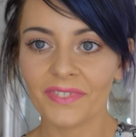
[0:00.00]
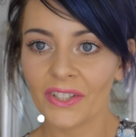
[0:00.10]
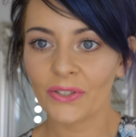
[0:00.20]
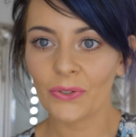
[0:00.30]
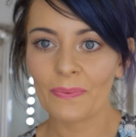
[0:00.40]

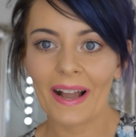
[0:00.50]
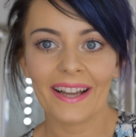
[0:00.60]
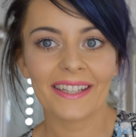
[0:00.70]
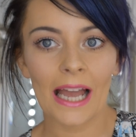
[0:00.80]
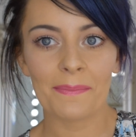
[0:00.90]
So
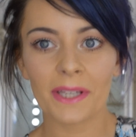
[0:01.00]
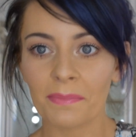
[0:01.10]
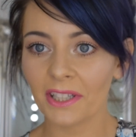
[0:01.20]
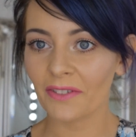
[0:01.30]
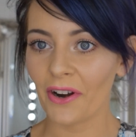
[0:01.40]
my camera
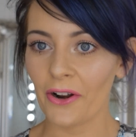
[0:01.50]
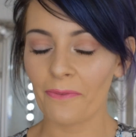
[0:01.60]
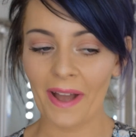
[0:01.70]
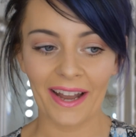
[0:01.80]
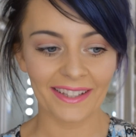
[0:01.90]
completely ran out
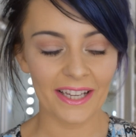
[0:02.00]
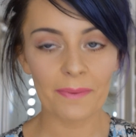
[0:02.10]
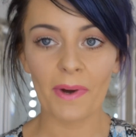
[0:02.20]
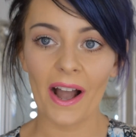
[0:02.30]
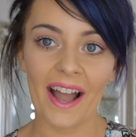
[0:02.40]
of battery there,
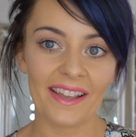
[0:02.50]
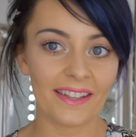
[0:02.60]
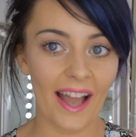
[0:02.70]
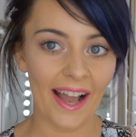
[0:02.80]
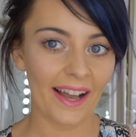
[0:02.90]
but
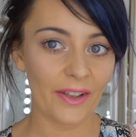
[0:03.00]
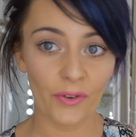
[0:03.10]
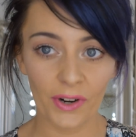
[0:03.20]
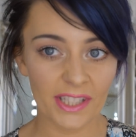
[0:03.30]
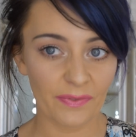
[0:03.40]
I've
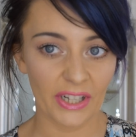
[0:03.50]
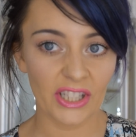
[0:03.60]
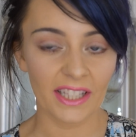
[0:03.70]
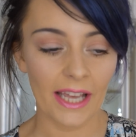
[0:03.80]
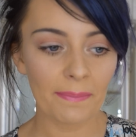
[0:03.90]
already
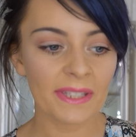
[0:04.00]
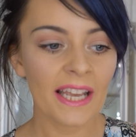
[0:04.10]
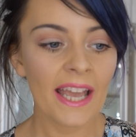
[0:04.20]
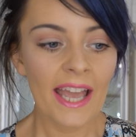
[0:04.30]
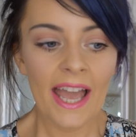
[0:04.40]
finished the lips,
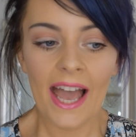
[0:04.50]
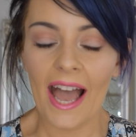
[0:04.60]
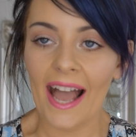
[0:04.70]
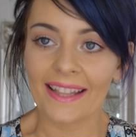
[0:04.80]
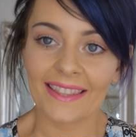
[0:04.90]

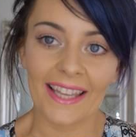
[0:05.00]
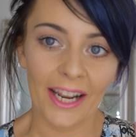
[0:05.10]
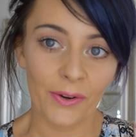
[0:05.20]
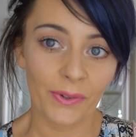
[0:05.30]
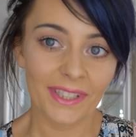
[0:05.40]
and then
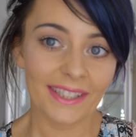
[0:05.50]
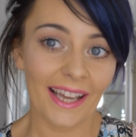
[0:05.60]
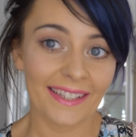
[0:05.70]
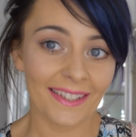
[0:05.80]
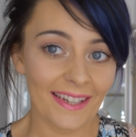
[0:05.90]
I noticed
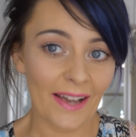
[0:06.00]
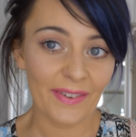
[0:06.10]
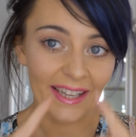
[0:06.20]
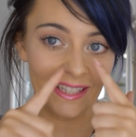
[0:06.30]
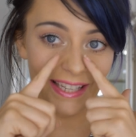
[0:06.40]
that I didn't have
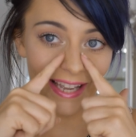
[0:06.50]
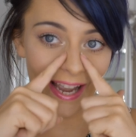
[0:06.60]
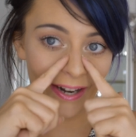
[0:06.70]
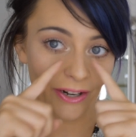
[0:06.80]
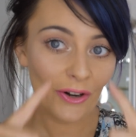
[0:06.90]
any
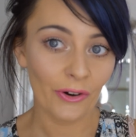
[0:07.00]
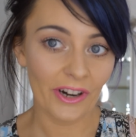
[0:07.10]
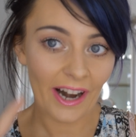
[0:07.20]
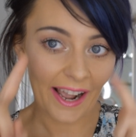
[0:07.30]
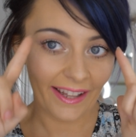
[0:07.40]
inner
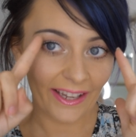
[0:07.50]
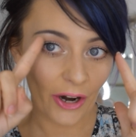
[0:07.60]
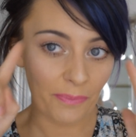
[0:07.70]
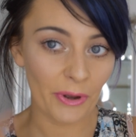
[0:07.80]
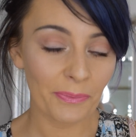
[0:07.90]
corner highlight
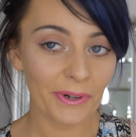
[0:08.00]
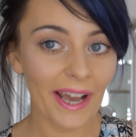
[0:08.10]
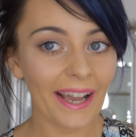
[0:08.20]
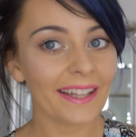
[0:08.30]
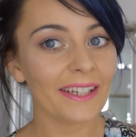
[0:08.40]
or brow bone
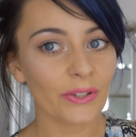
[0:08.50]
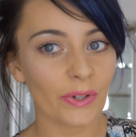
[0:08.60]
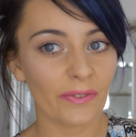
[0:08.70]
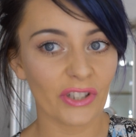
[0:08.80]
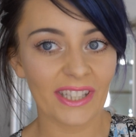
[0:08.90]
highlight, so
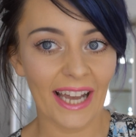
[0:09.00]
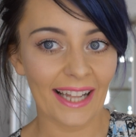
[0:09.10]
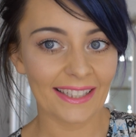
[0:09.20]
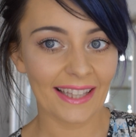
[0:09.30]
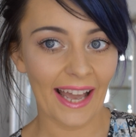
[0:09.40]
I've just
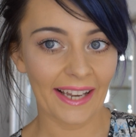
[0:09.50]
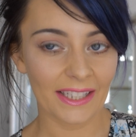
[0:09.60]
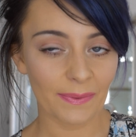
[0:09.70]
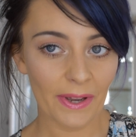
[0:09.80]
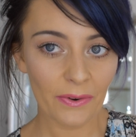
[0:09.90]
added that in
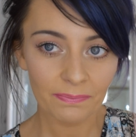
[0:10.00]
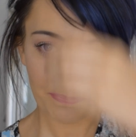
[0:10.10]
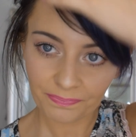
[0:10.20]
as well.